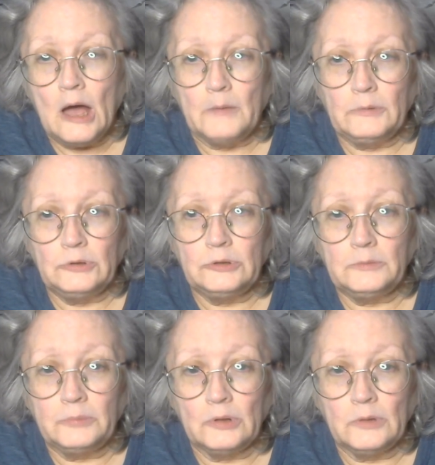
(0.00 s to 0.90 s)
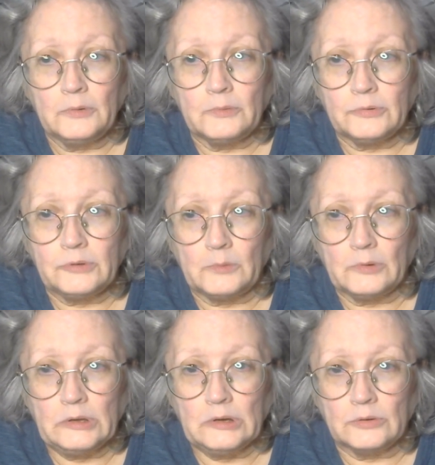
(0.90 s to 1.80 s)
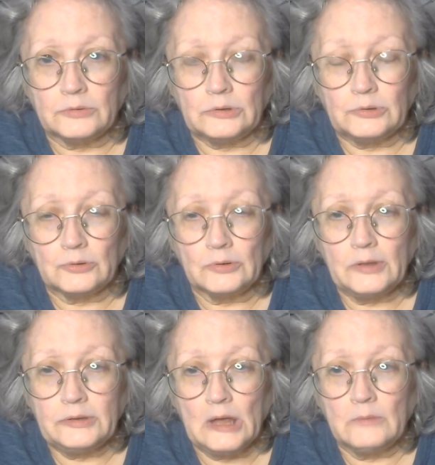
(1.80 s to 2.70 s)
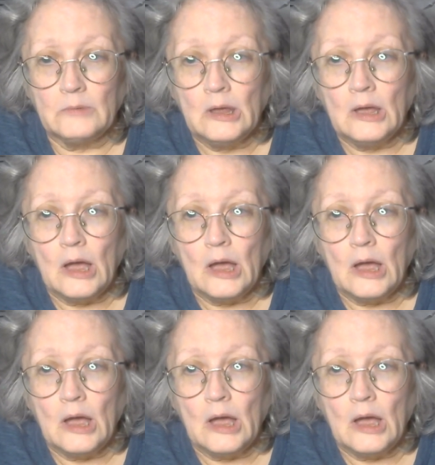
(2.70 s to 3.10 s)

I've been using Prolific for several years, and during that time,